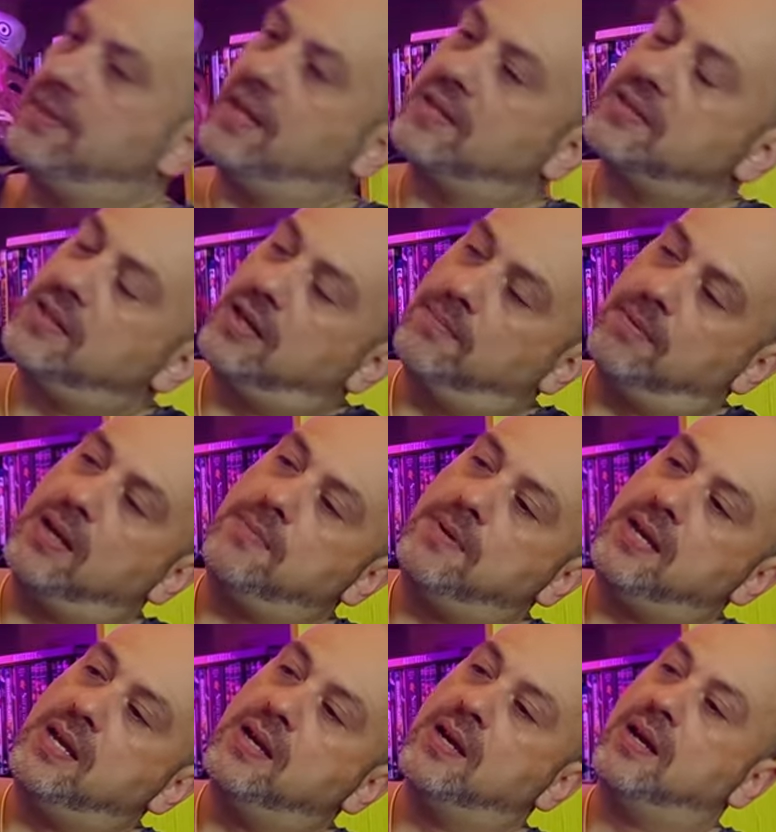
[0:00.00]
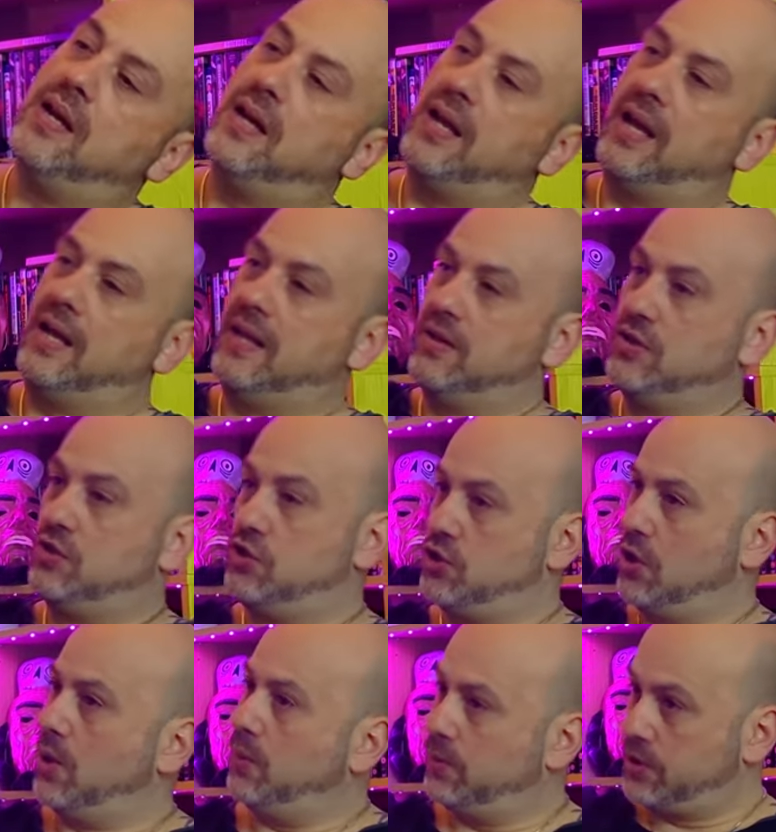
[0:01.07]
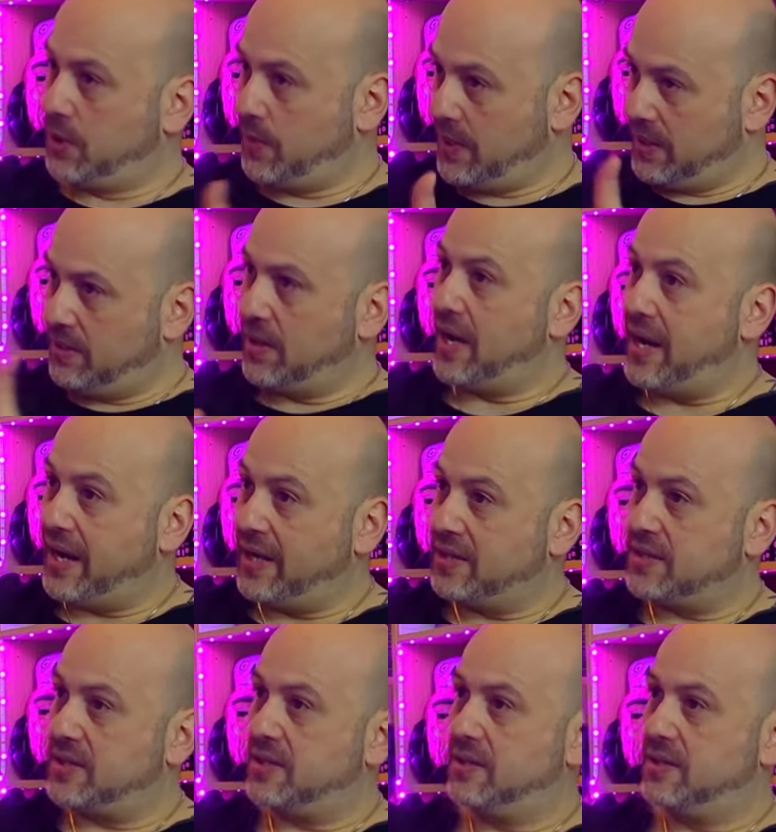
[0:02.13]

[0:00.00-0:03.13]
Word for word: that's it. Maybe Joel doing that